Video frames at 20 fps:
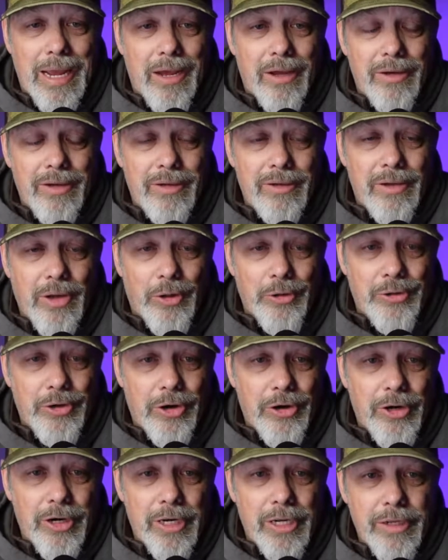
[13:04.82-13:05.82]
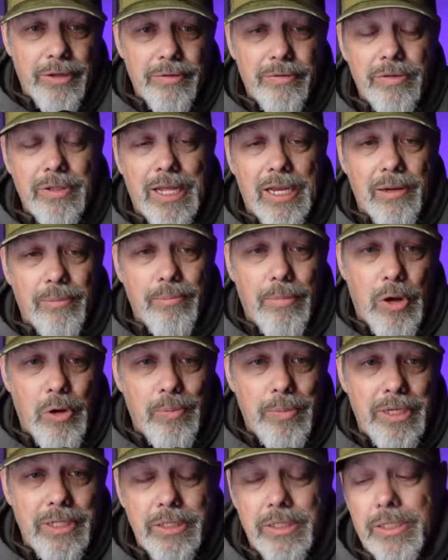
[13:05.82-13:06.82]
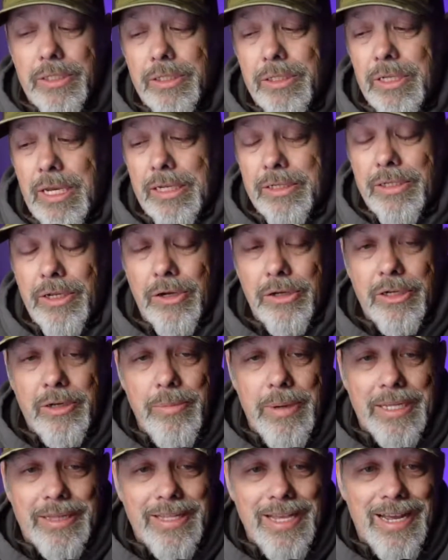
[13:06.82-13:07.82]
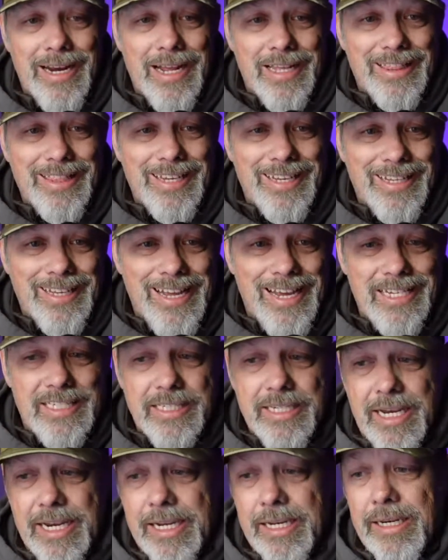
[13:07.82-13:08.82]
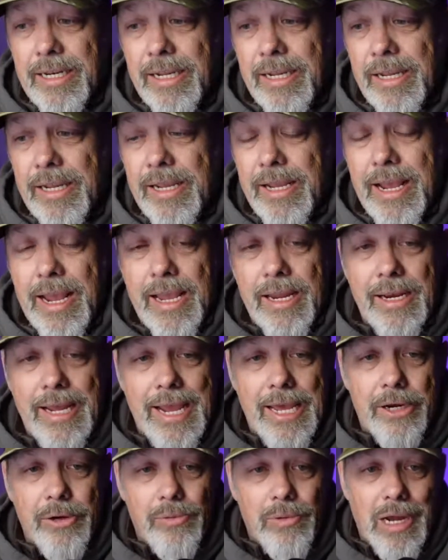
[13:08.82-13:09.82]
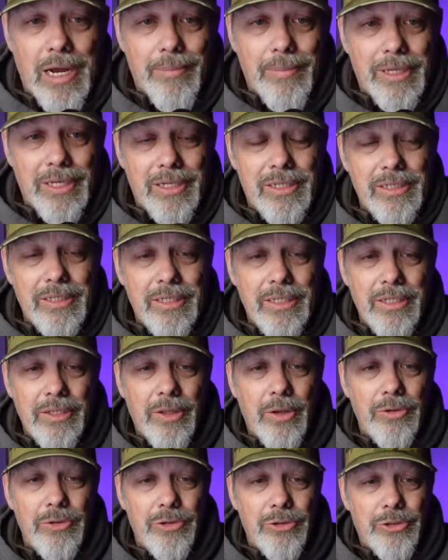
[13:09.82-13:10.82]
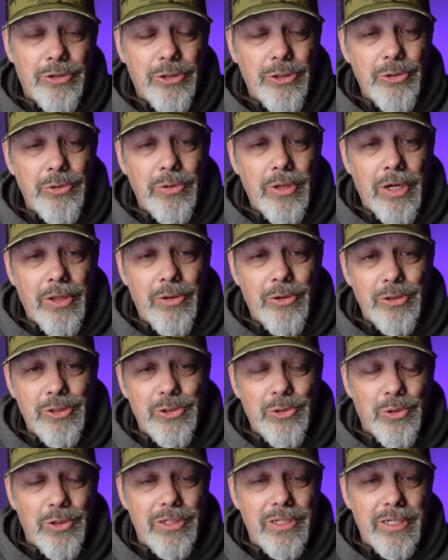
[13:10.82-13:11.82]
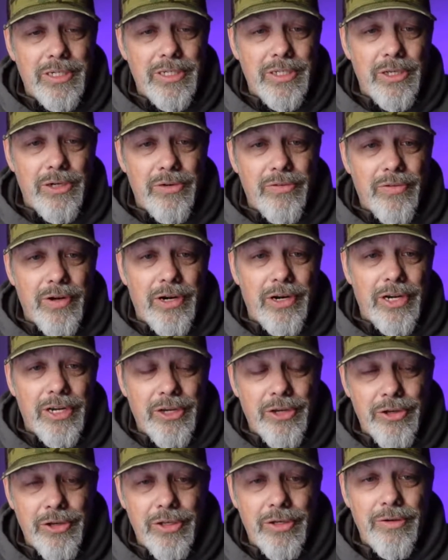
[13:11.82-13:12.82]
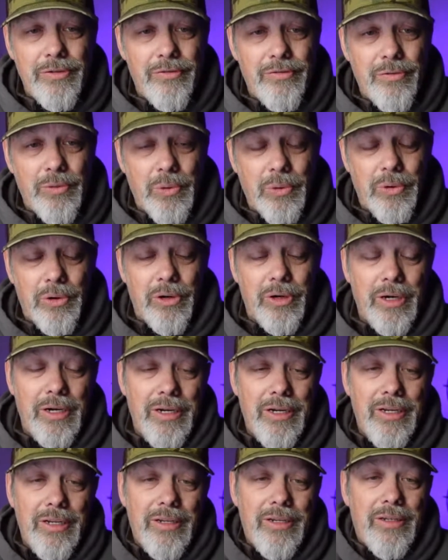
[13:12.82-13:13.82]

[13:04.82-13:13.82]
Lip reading: about alternatives like Moment. I talked about that, I think, last night, and Adorama. Those are 2 other sources that are very good for